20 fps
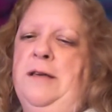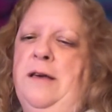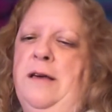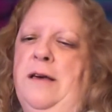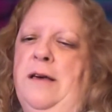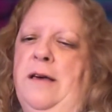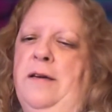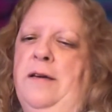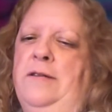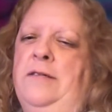
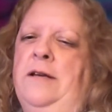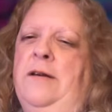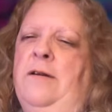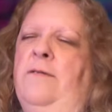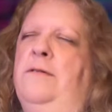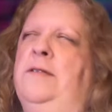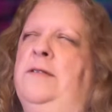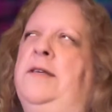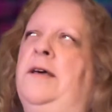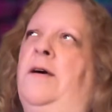because I know
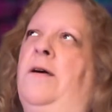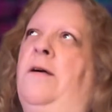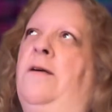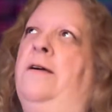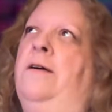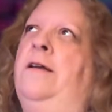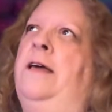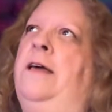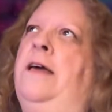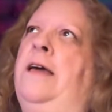it's a
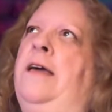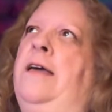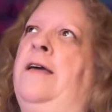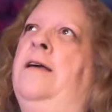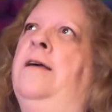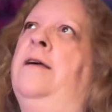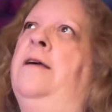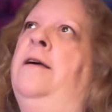holiday